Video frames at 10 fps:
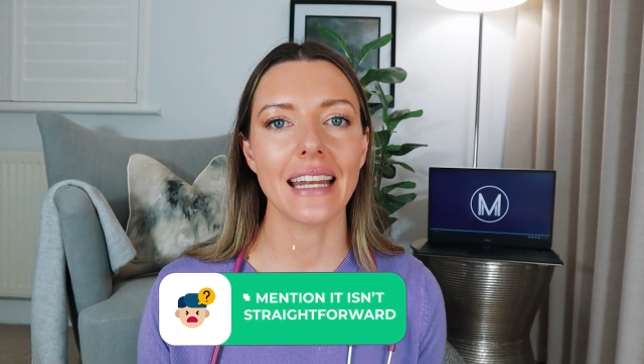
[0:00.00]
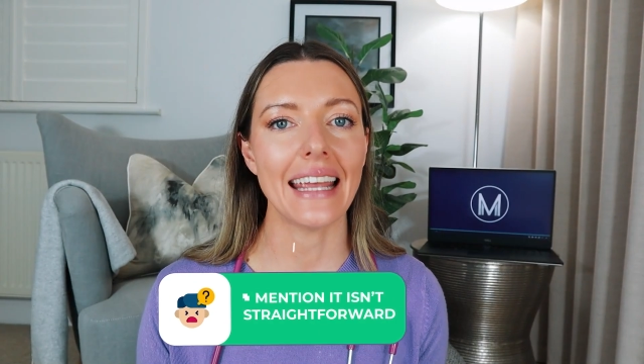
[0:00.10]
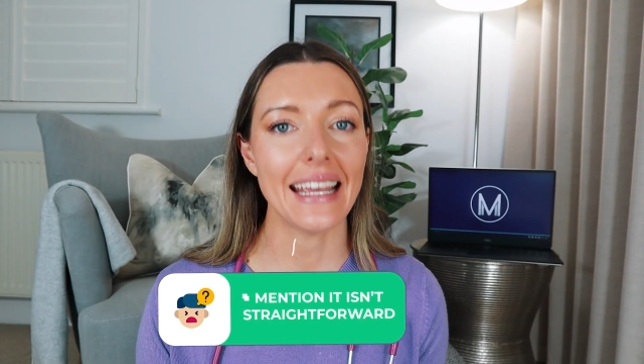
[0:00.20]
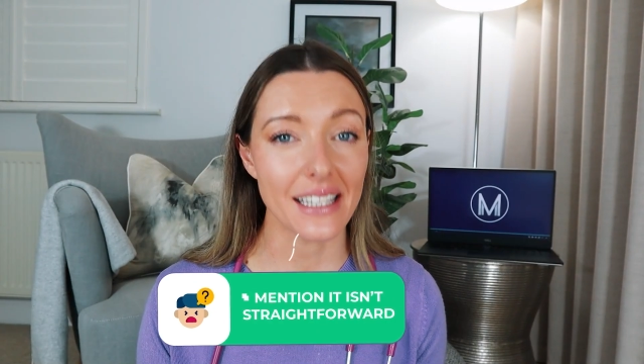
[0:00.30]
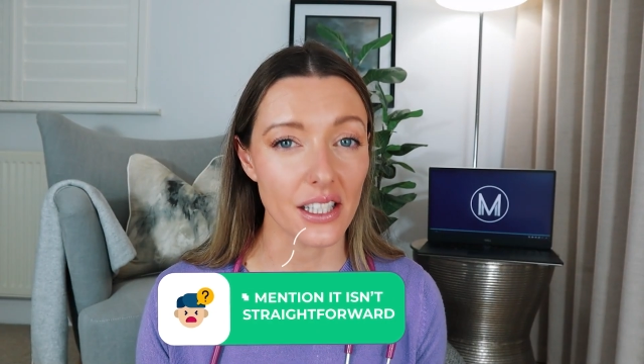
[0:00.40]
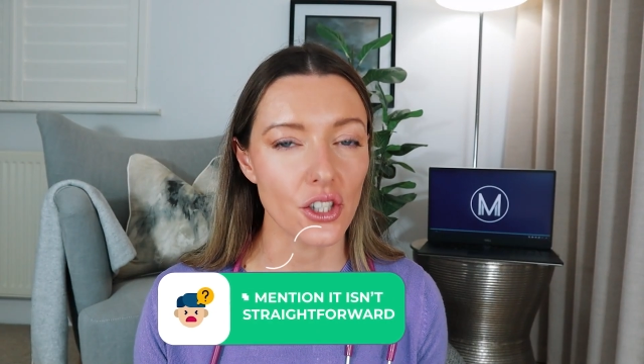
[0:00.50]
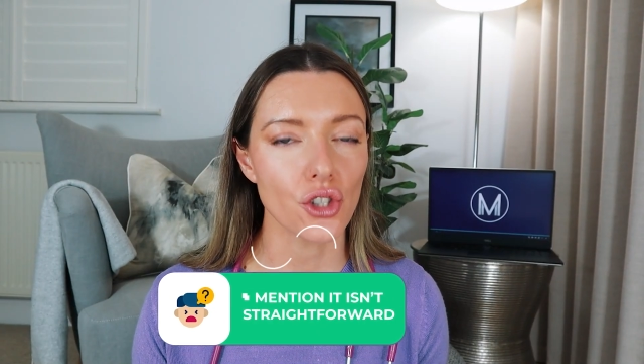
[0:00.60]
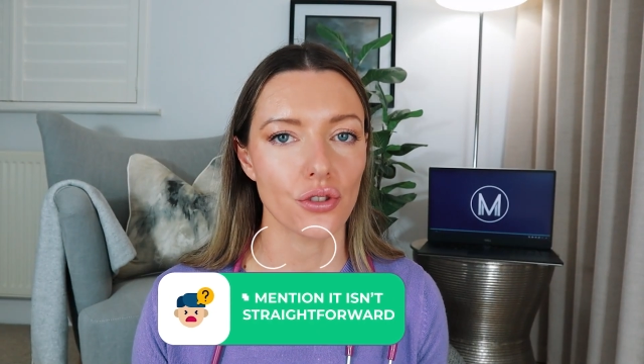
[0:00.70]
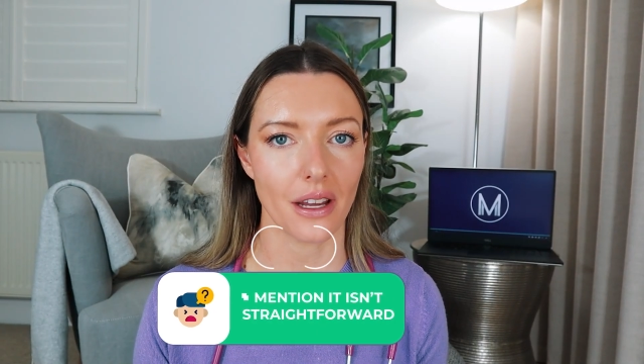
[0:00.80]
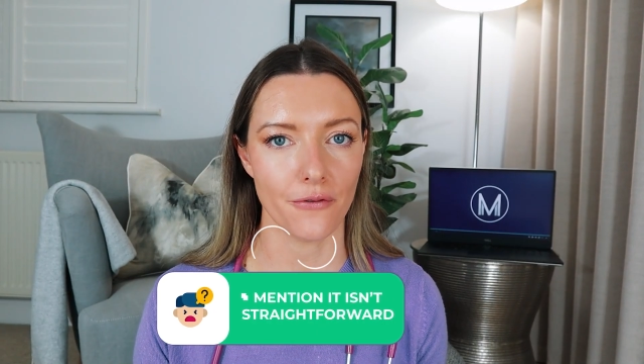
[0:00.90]
that it isn't
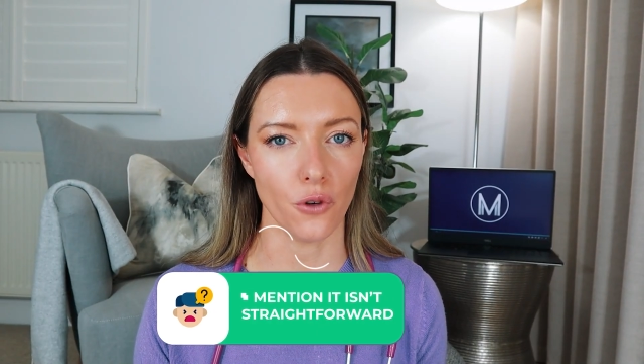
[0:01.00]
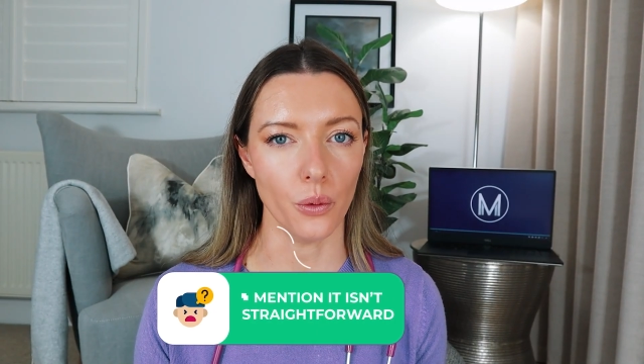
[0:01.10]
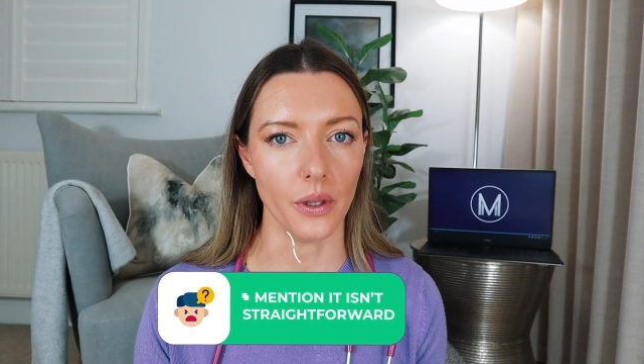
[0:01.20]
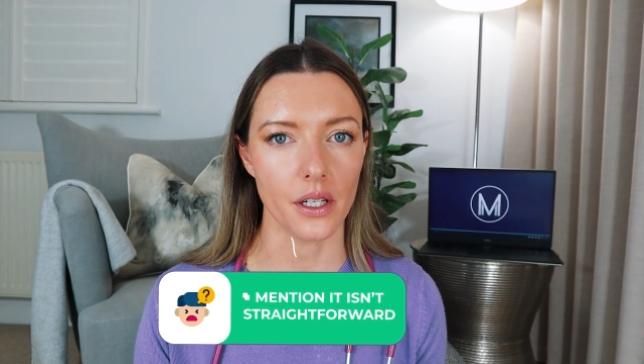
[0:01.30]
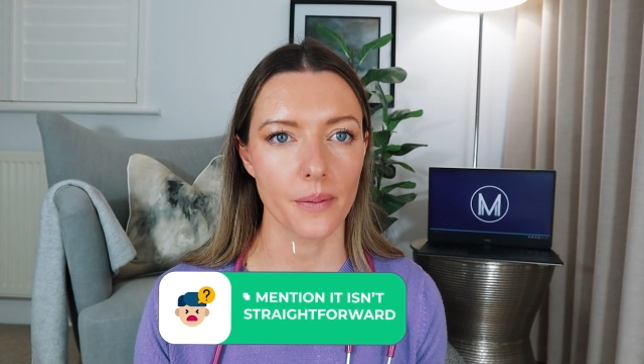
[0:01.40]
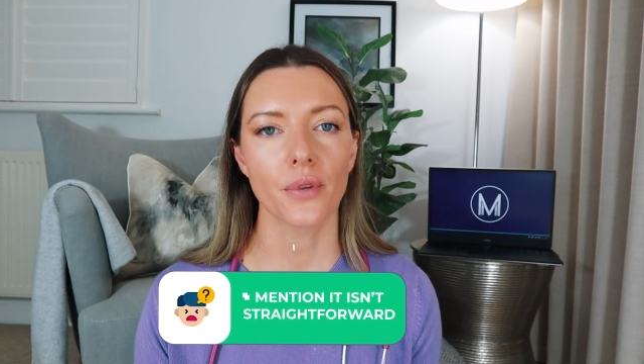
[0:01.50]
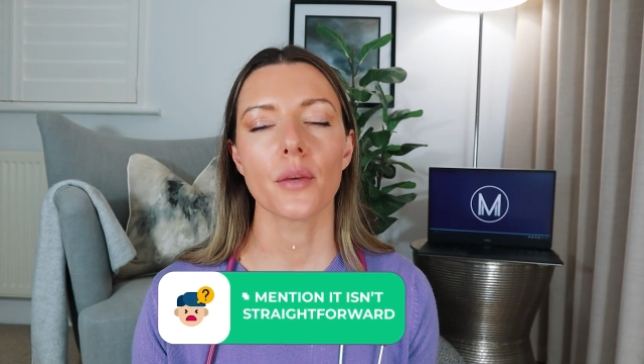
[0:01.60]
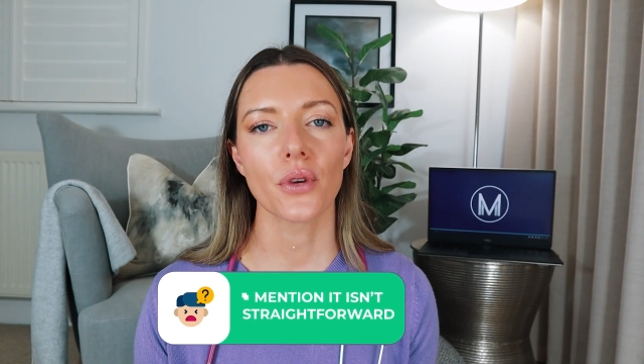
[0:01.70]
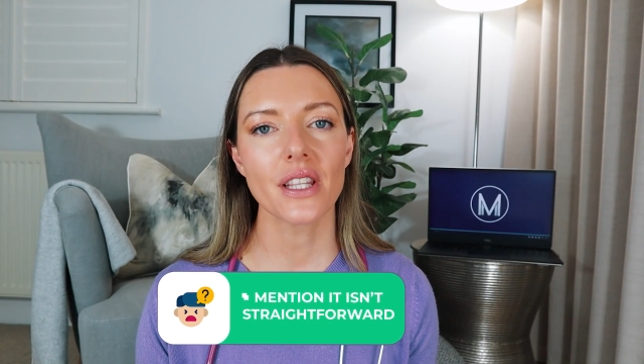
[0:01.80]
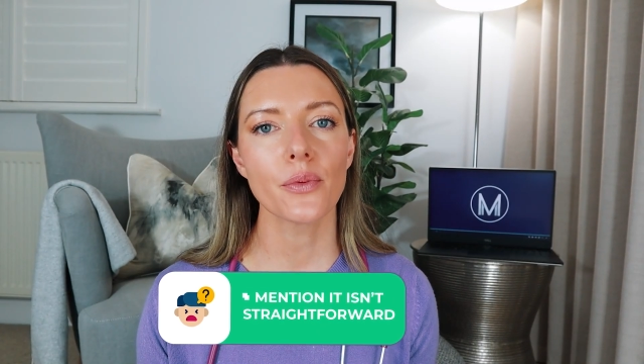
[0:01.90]
straightforward. The
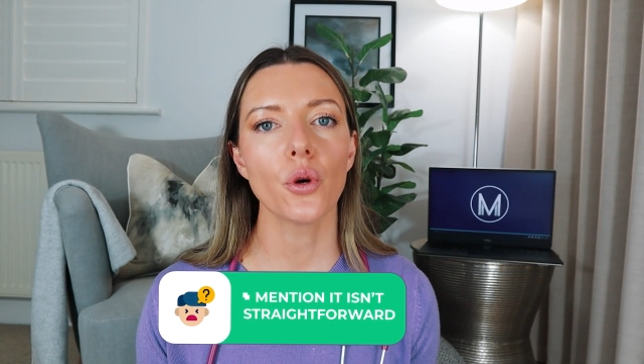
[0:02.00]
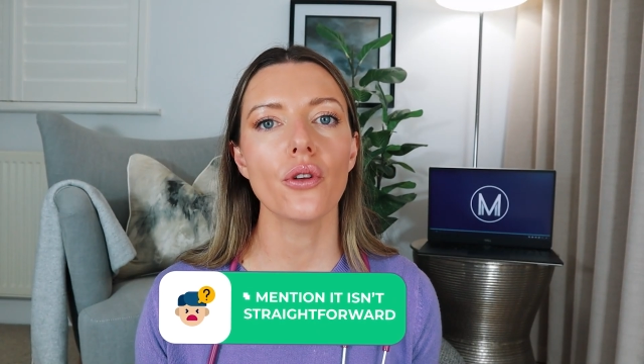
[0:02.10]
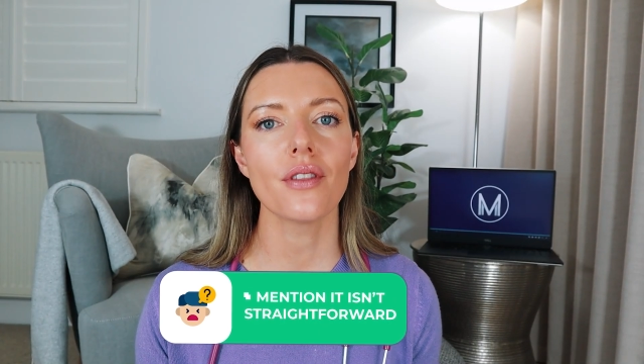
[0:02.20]
principle